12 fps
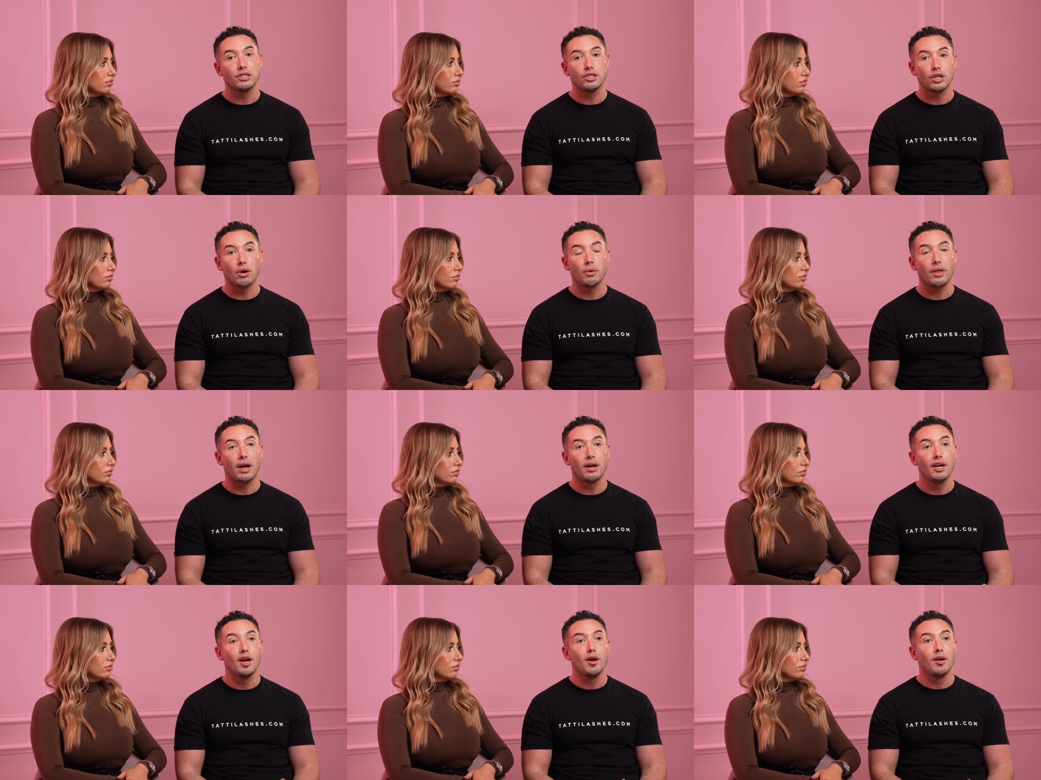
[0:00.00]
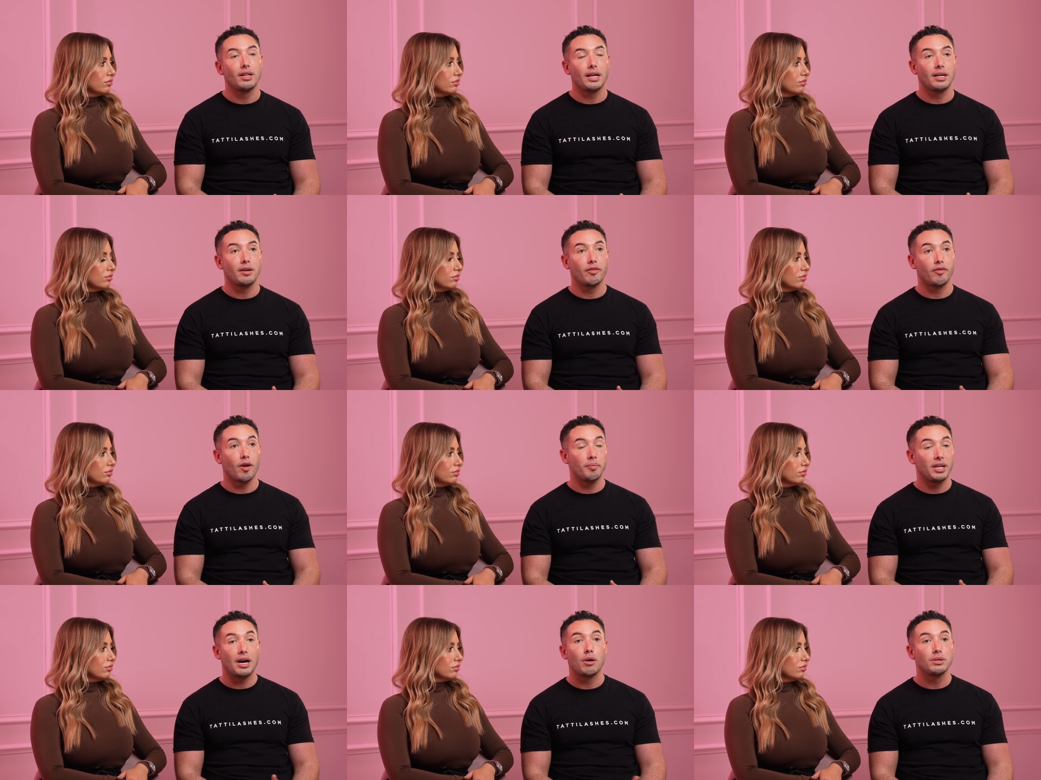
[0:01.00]
Speaker 1: and to show that like
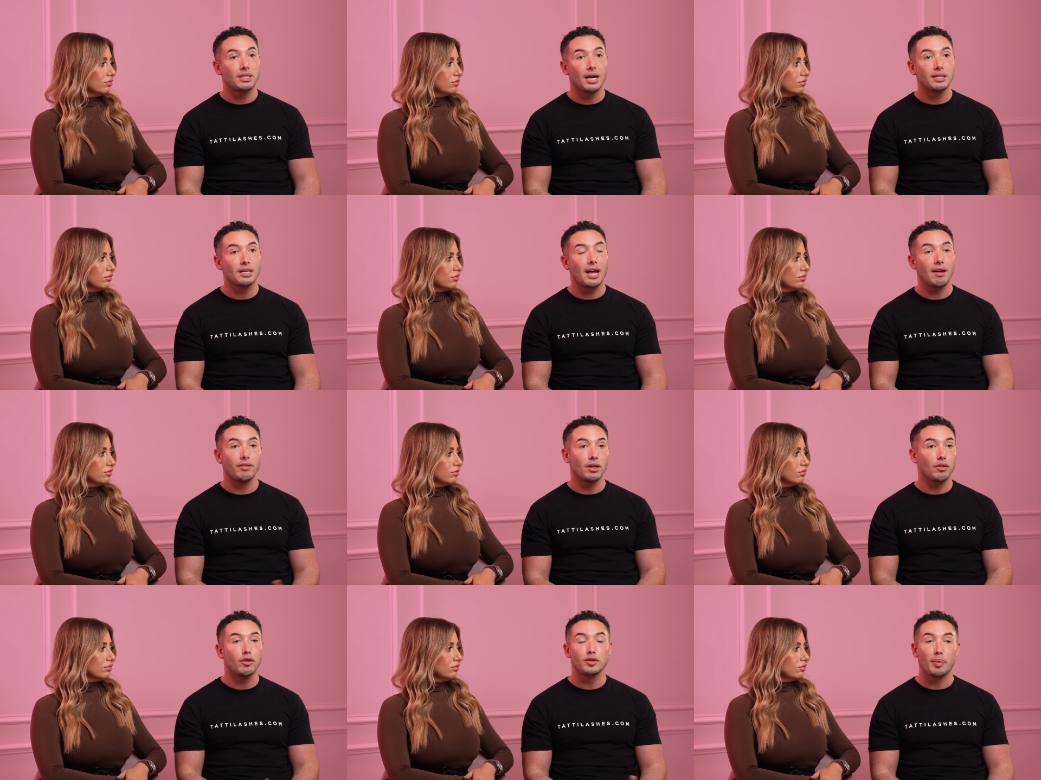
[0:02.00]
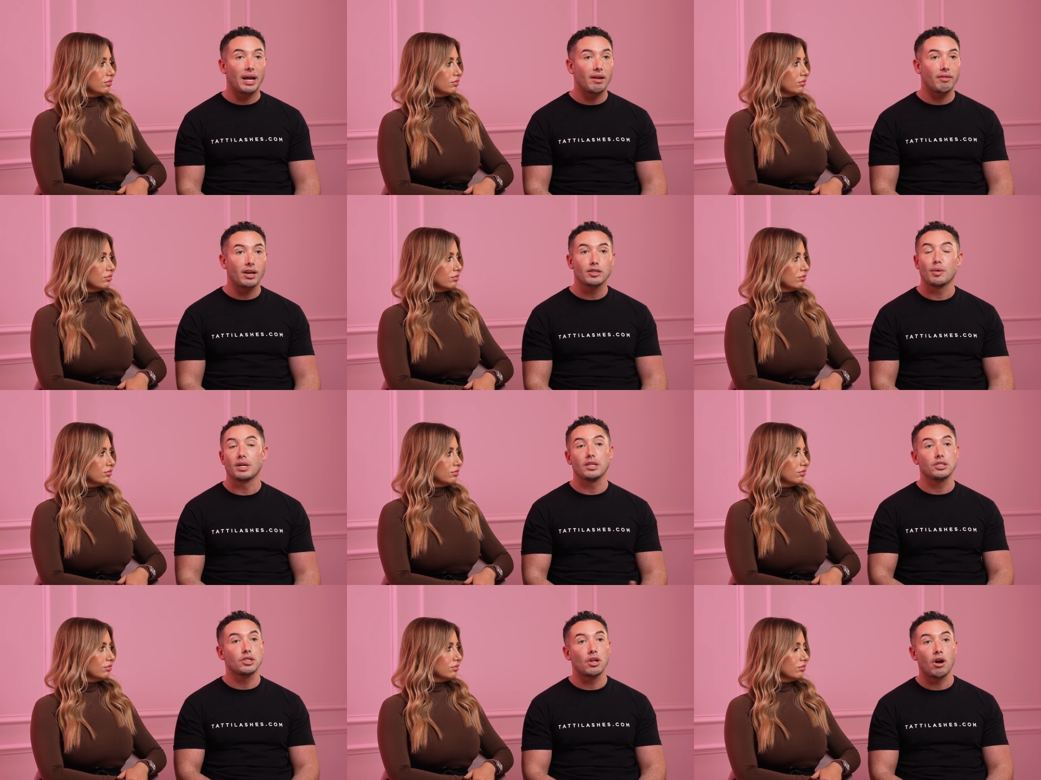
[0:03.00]
from the outset, everything looks perfect when
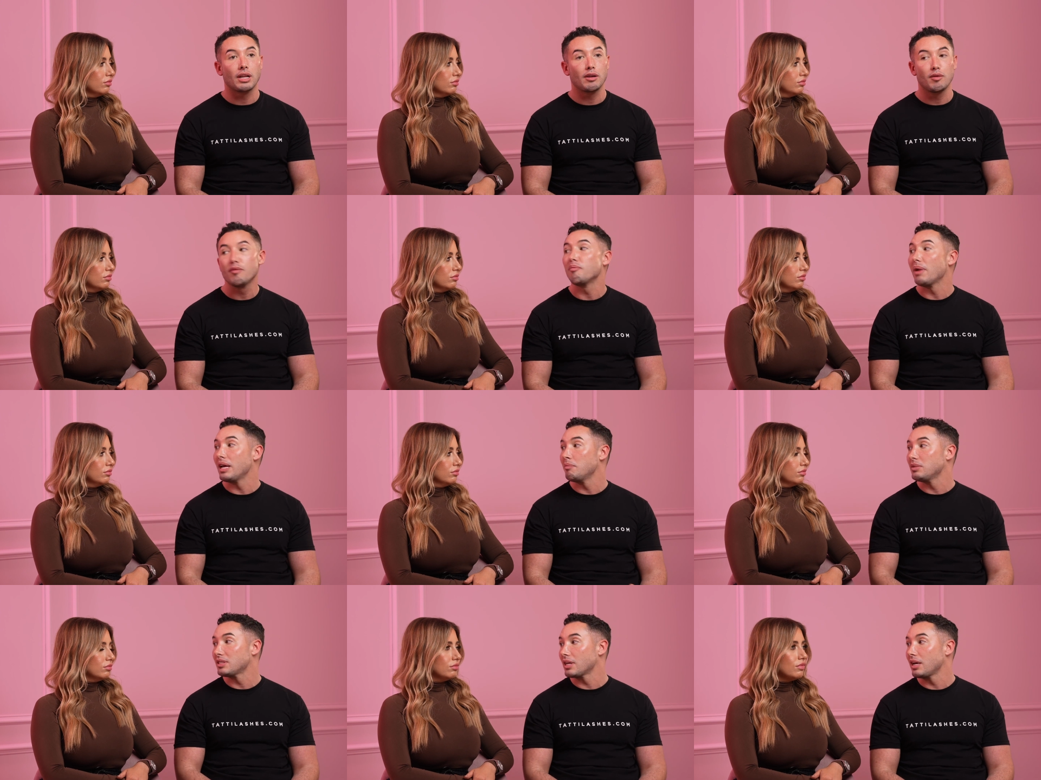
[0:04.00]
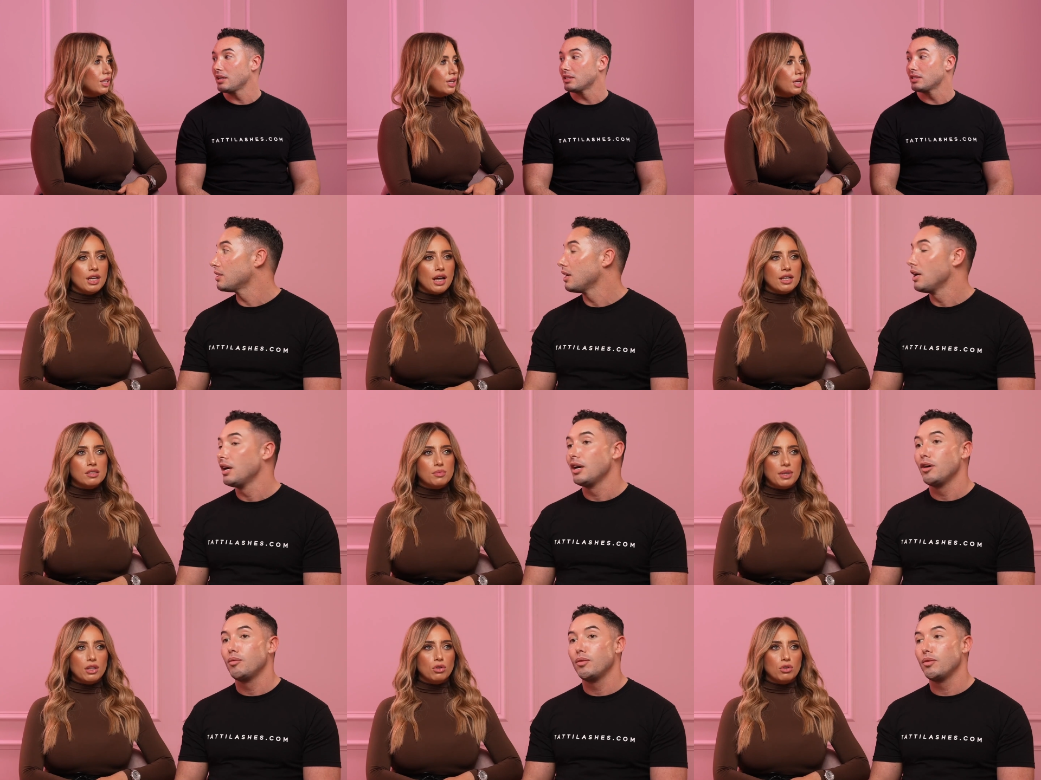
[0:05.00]
it's not. Like we've made mistakes. Yeah,
Speaker 2: it's
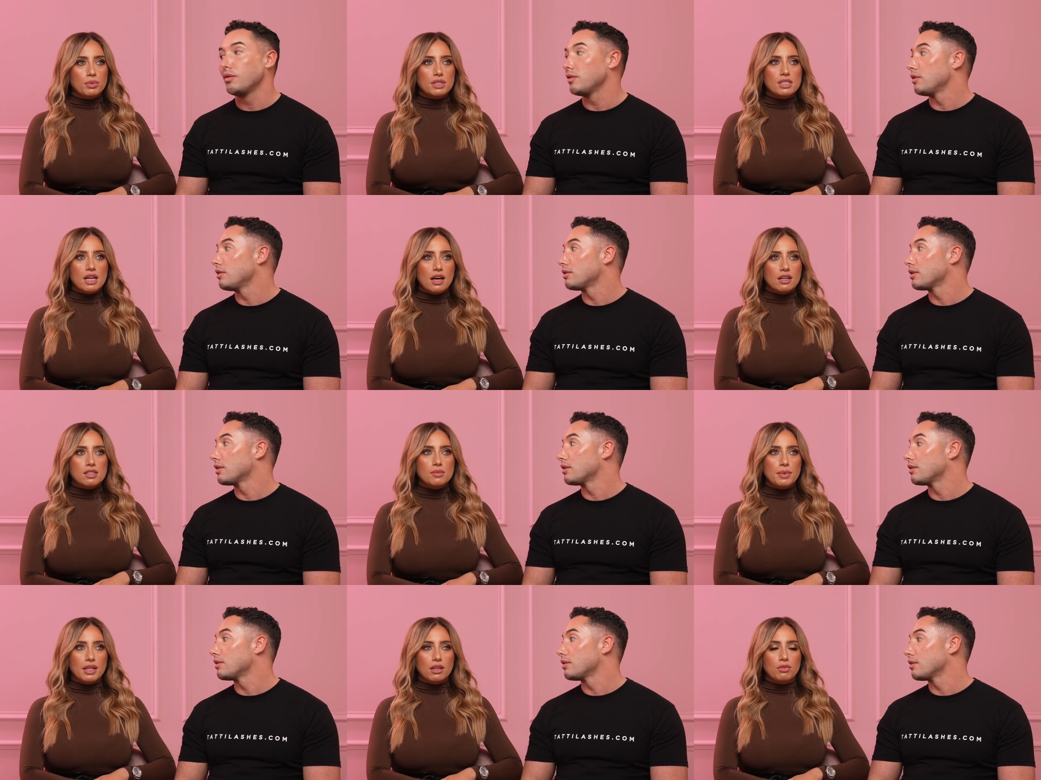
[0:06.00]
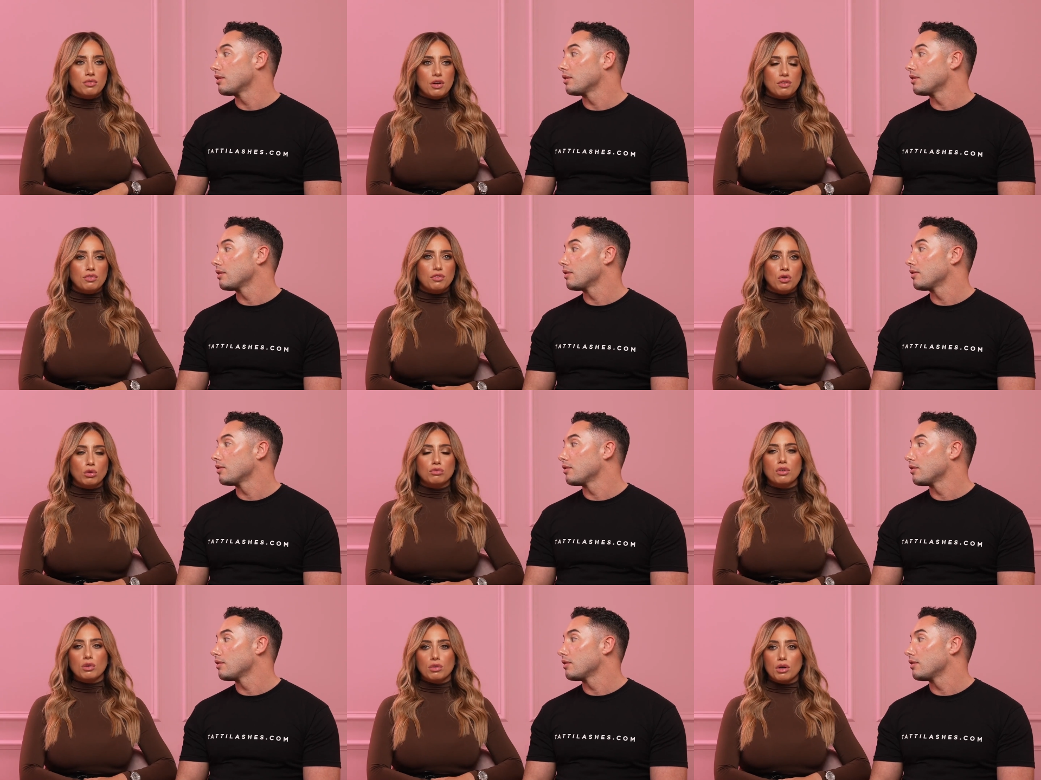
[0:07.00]
been up and down. It's been a,
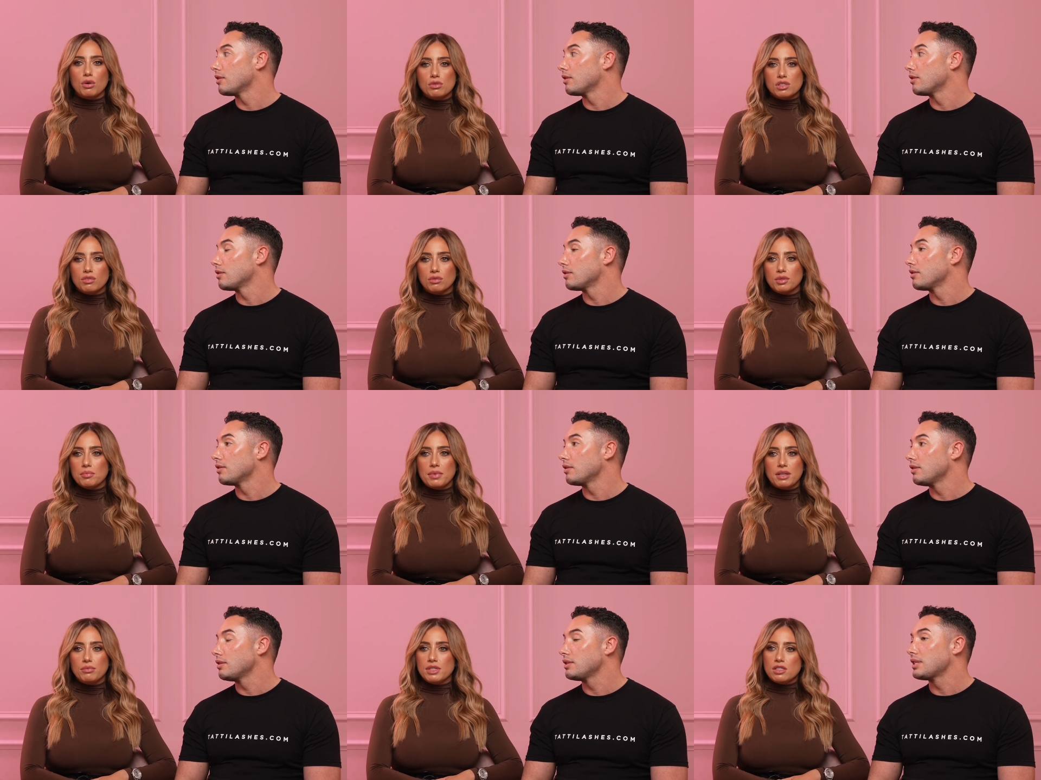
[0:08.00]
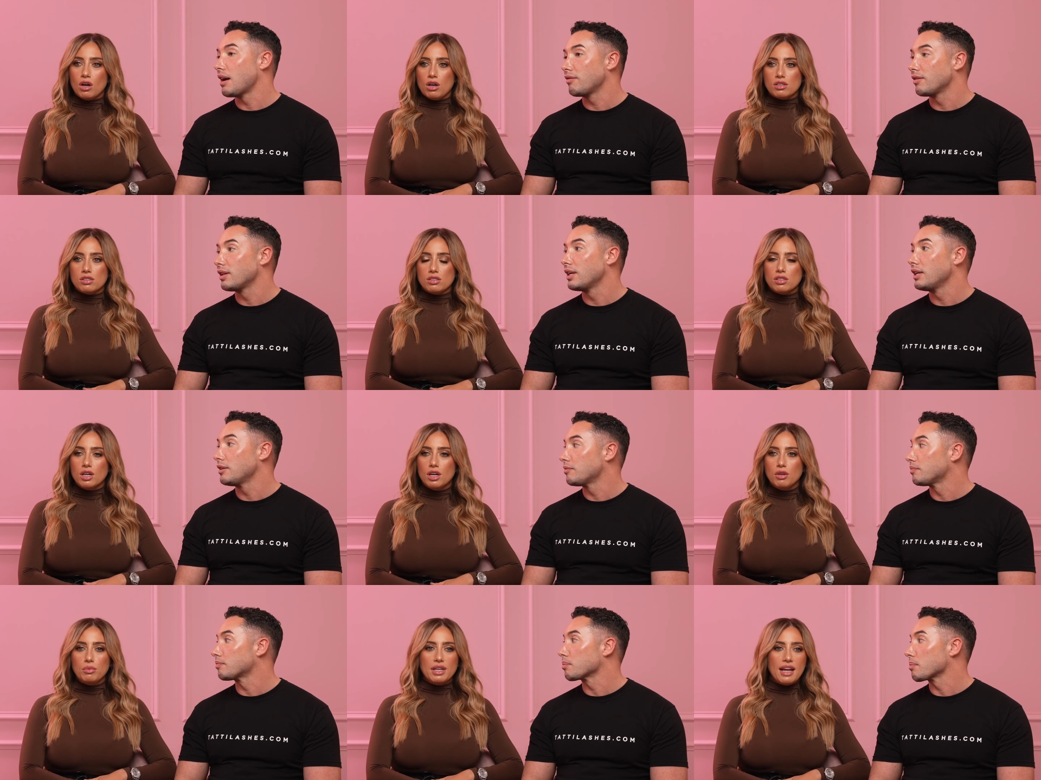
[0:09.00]
full roller coaster from the minute we started. Definitely.
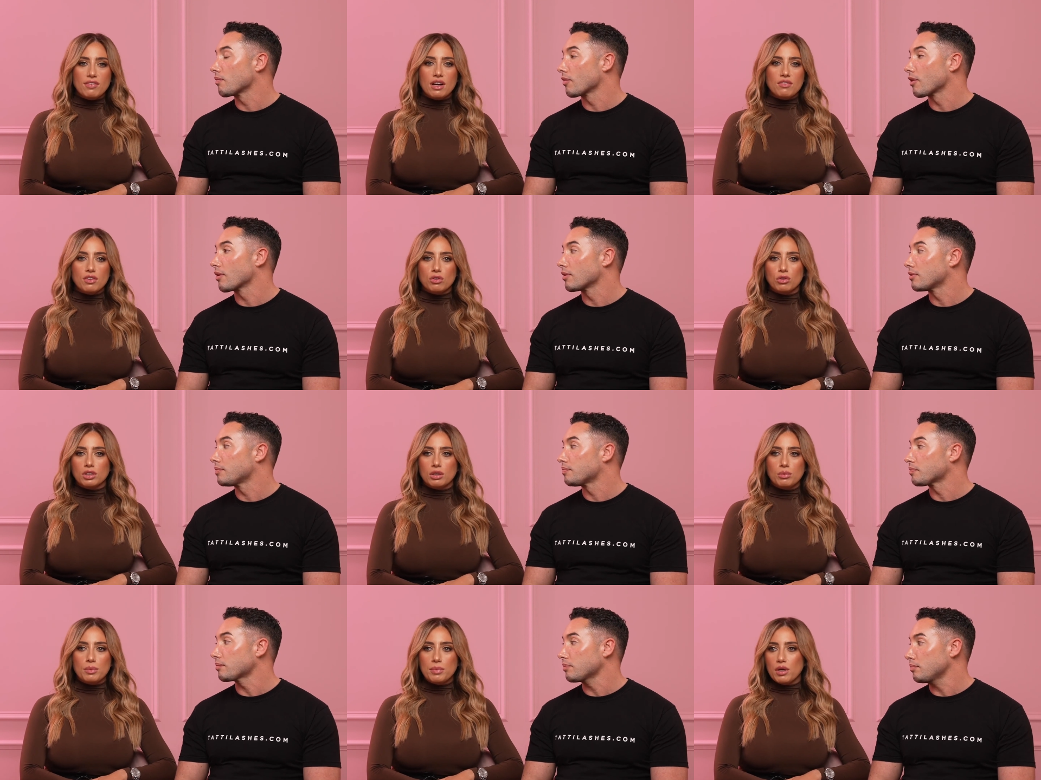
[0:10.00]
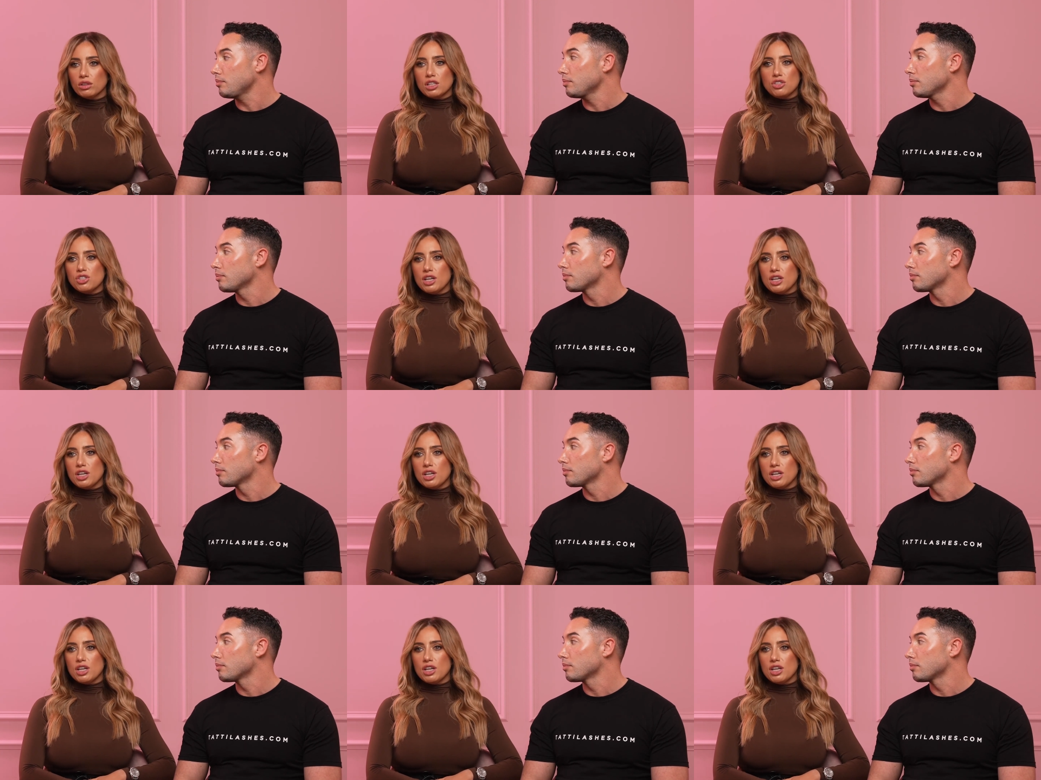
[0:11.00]
We never ever thought that we'd be on this